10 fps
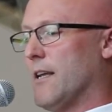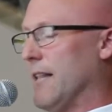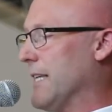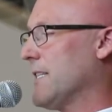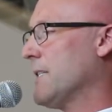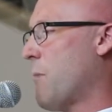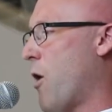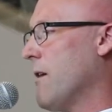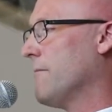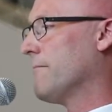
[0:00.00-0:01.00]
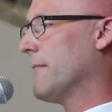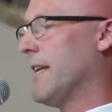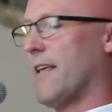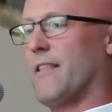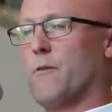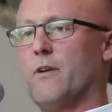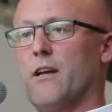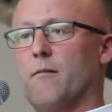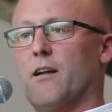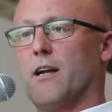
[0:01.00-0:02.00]
less is more," and I think
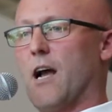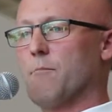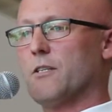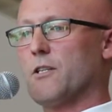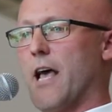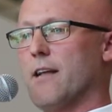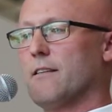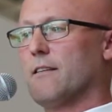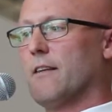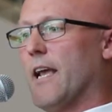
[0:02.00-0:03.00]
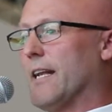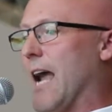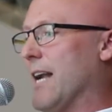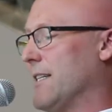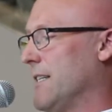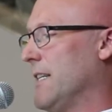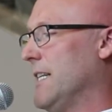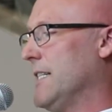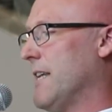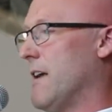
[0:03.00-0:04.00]
we accomplished that and God is in the
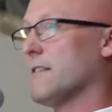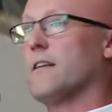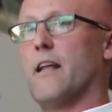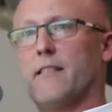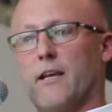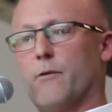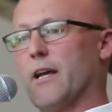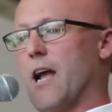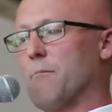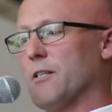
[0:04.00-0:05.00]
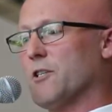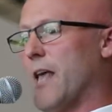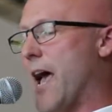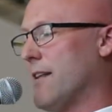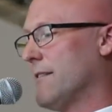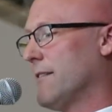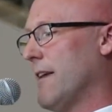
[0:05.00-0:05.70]
details, and I think we accomplished that.